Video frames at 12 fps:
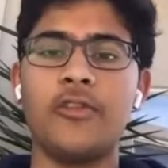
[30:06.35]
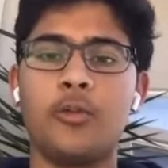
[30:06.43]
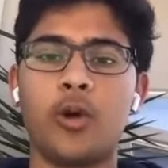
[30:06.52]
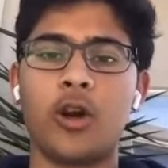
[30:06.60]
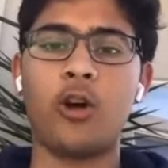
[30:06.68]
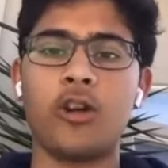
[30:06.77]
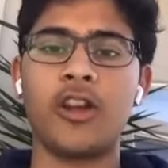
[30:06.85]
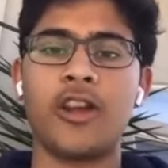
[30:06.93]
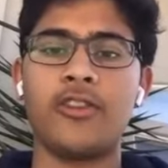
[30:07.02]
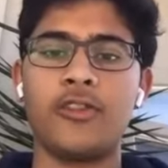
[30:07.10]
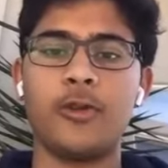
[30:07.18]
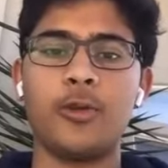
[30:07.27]
We're all going to
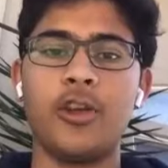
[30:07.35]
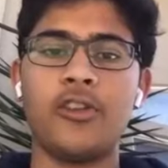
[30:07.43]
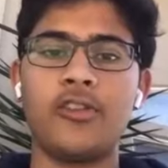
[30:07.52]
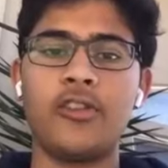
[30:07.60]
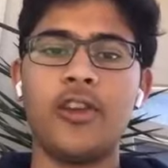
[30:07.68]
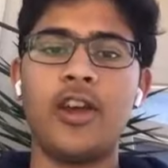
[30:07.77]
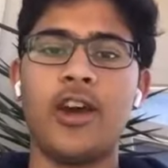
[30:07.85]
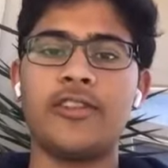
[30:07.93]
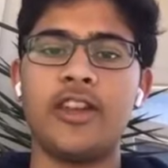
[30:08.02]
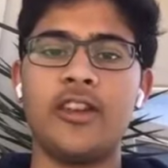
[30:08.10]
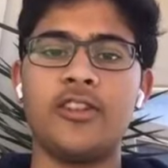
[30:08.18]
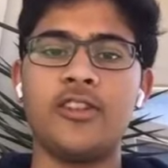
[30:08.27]
get through this at
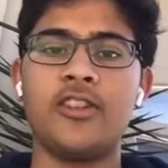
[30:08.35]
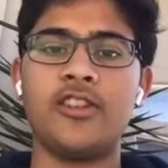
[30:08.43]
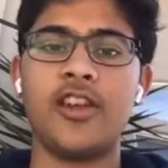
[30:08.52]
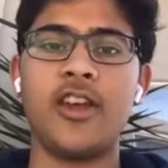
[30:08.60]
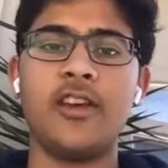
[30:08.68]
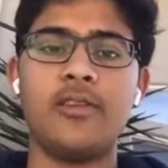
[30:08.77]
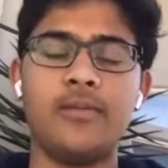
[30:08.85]
the end of the day.